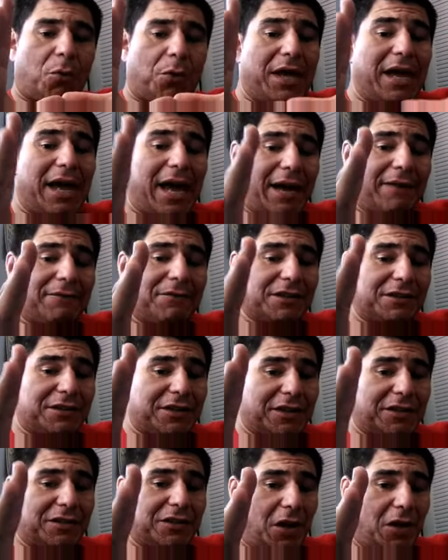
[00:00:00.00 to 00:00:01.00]
we have the
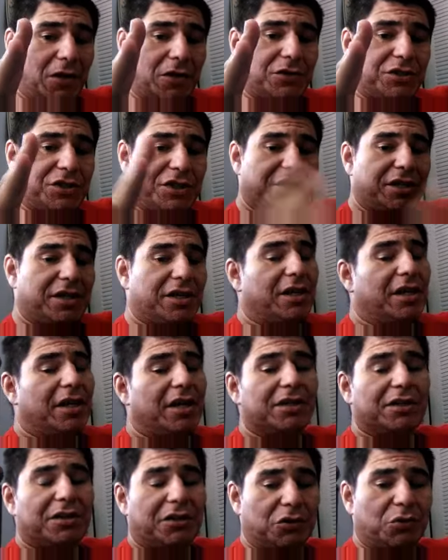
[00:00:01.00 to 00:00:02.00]
technology,
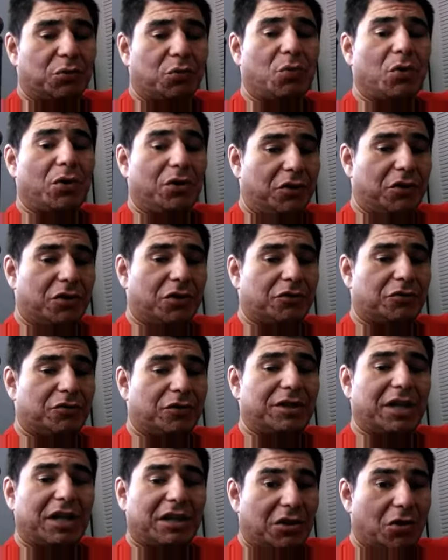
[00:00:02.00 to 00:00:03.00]
and there's one
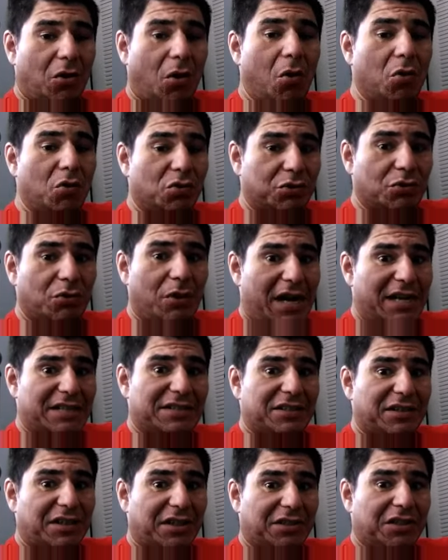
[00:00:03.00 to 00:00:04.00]
country that also
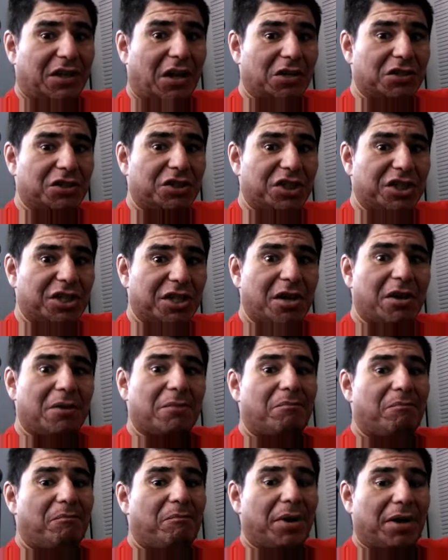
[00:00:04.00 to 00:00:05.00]
has the technology,
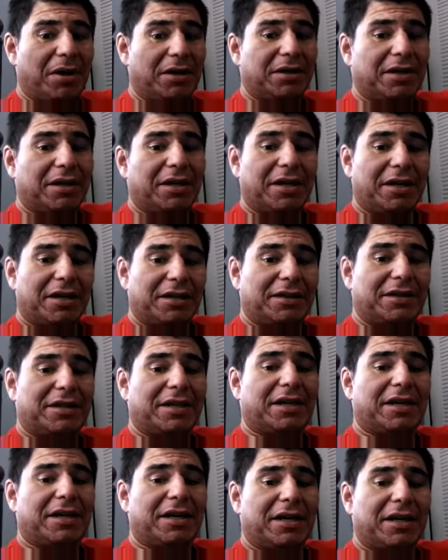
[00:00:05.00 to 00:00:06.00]
but
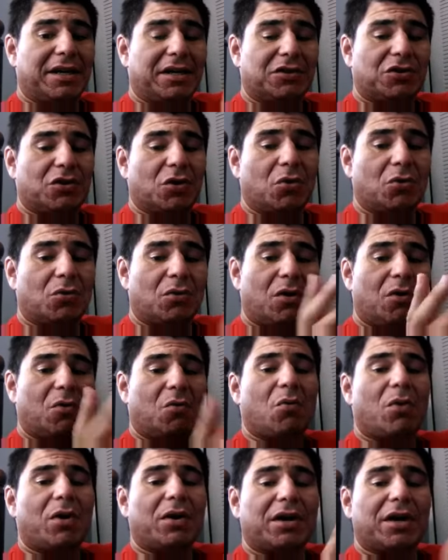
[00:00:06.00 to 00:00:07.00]
they don't
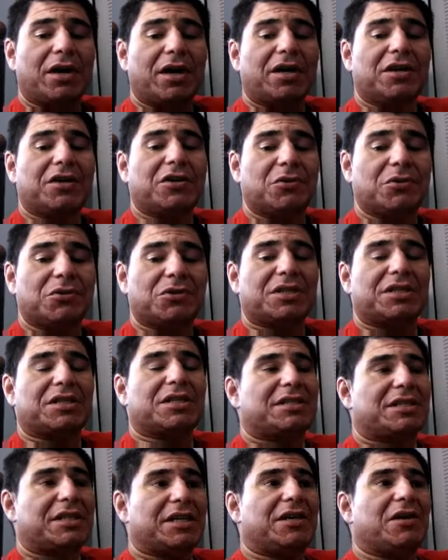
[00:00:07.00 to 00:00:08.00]
want to use
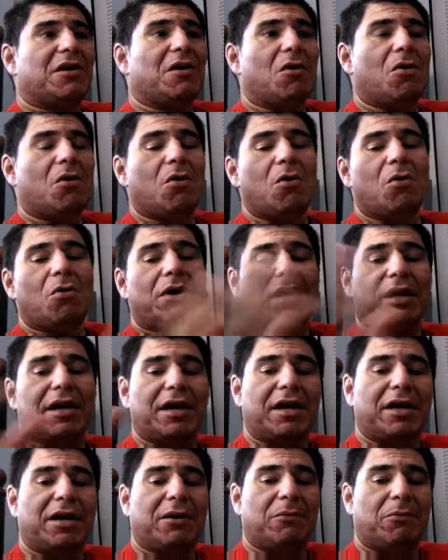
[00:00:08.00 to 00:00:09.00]
it to say,
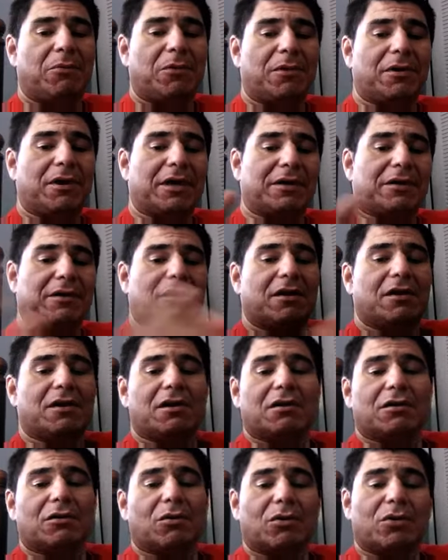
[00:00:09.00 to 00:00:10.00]
okay, we're like,
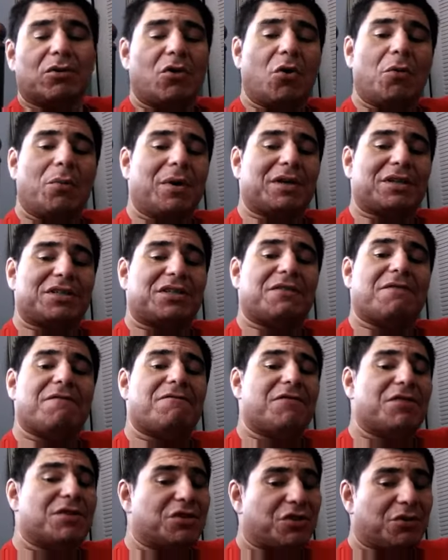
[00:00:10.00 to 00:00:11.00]
look, nobody's
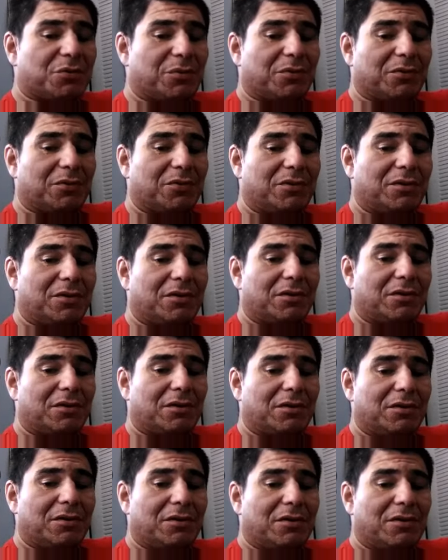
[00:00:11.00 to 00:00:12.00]
invincible.
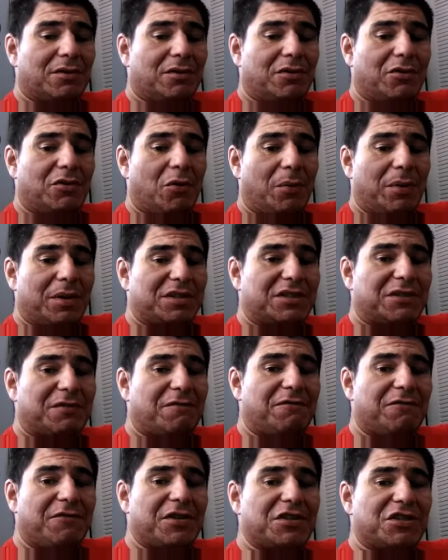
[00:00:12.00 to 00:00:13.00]
Nobody's
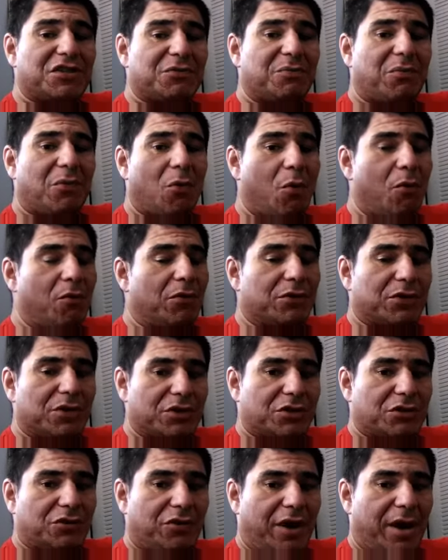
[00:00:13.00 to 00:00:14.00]
invincible over
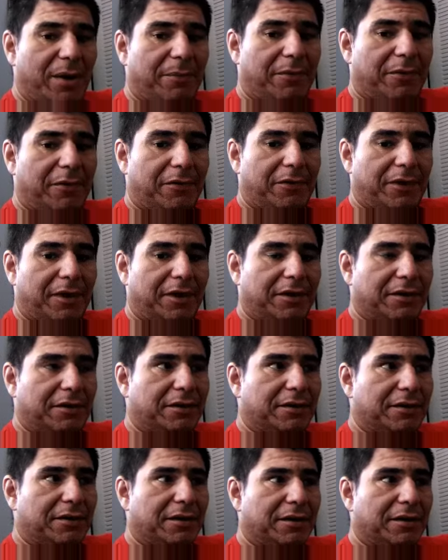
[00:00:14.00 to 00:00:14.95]
this crap, all right?